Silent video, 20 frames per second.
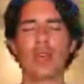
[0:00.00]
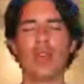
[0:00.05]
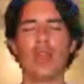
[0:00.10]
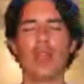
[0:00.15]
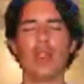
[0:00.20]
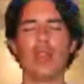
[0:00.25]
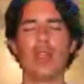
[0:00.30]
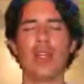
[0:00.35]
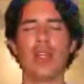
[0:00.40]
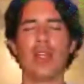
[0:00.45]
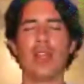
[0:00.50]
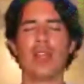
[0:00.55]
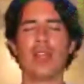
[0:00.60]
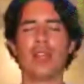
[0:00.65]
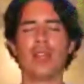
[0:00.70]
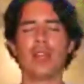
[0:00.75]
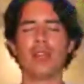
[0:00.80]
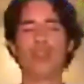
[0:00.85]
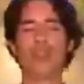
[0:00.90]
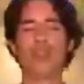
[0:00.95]
and I
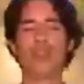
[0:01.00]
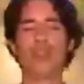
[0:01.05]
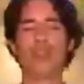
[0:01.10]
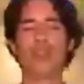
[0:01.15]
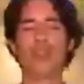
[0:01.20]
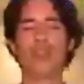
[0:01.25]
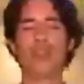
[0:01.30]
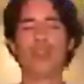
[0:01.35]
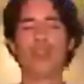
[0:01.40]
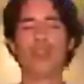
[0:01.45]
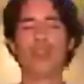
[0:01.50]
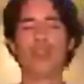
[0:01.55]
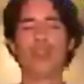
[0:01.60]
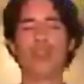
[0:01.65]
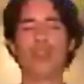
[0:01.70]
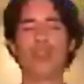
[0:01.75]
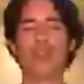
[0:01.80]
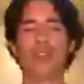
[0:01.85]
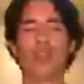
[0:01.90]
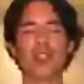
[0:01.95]
do
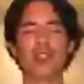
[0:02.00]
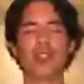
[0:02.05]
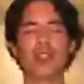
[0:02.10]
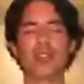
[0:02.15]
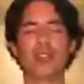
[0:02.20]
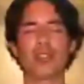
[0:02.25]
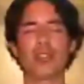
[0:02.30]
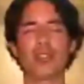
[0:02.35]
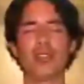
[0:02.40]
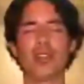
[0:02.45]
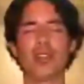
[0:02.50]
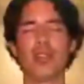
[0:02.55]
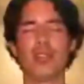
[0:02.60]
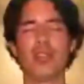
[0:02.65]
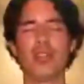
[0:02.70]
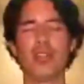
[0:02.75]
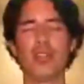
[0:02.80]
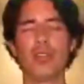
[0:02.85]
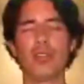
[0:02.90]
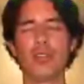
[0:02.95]
massage,
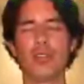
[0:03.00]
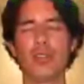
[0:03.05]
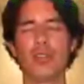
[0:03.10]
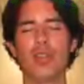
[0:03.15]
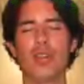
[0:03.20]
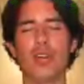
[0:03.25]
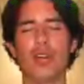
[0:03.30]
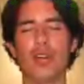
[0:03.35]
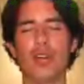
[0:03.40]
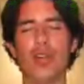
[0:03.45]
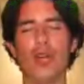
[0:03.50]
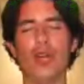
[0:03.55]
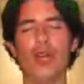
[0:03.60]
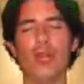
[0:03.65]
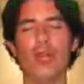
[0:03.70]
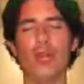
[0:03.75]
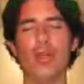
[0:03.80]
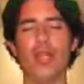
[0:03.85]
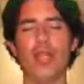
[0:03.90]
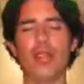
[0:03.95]

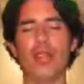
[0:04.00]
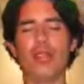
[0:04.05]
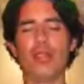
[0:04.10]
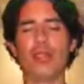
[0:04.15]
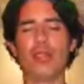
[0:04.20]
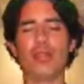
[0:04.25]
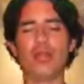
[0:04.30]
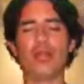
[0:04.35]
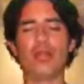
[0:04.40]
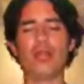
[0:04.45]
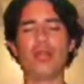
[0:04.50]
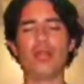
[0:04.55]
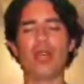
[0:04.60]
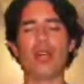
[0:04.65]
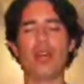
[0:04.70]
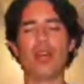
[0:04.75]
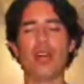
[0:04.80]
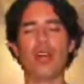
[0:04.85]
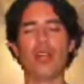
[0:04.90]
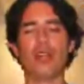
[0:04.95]
opening my
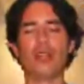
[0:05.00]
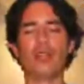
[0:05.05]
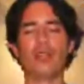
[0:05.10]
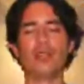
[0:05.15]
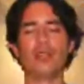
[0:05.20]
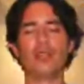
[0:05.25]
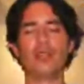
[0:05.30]
heart